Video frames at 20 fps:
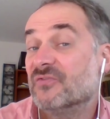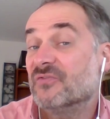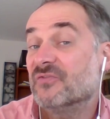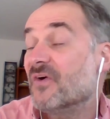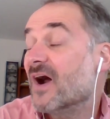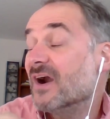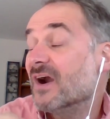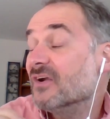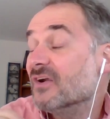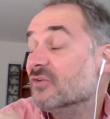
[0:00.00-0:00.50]
As
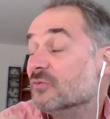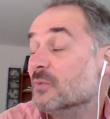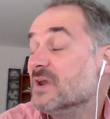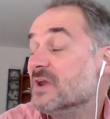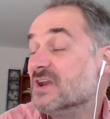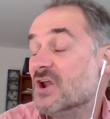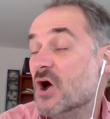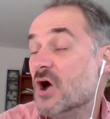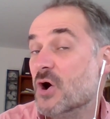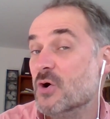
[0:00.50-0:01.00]
far as
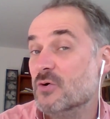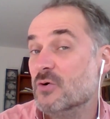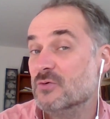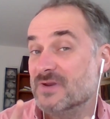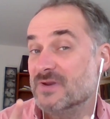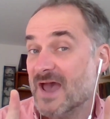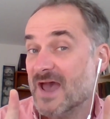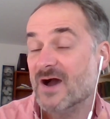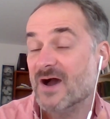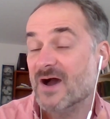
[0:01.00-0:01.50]
we know
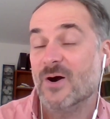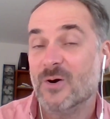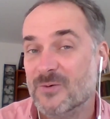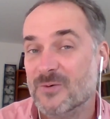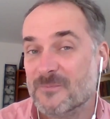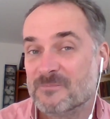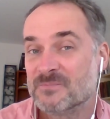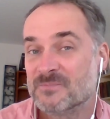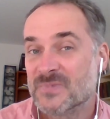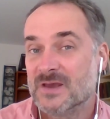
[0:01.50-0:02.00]

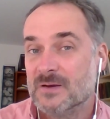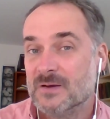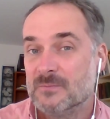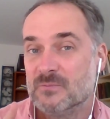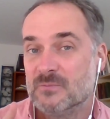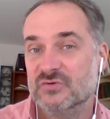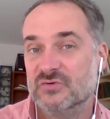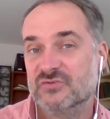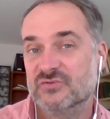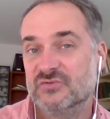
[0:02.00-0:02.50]
now,
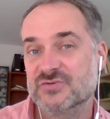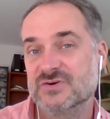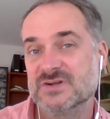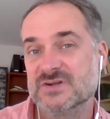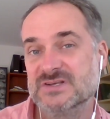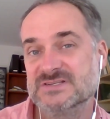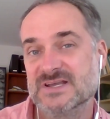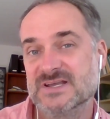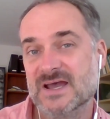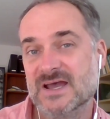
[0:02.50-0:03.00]
most
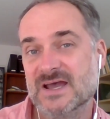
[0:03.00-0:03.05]
tree